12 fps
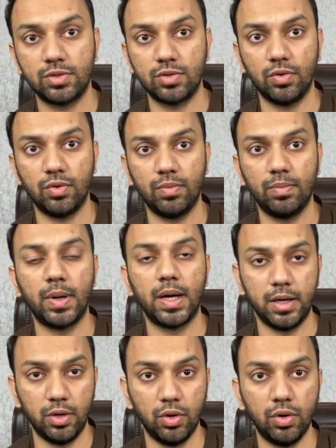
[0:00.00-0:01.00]
so by
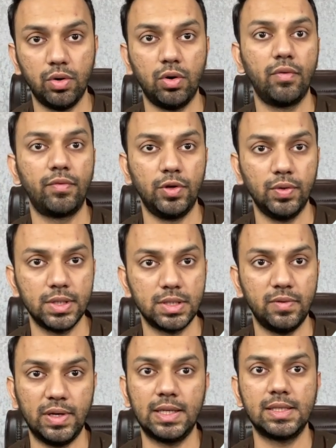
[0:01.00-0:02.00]
law of USA
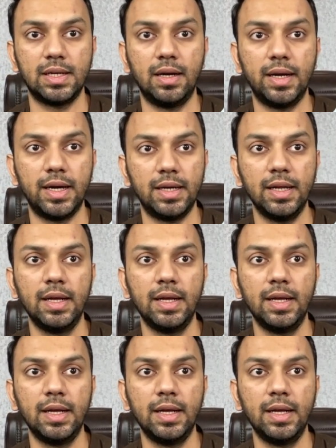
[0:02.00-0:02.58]
we can sell that,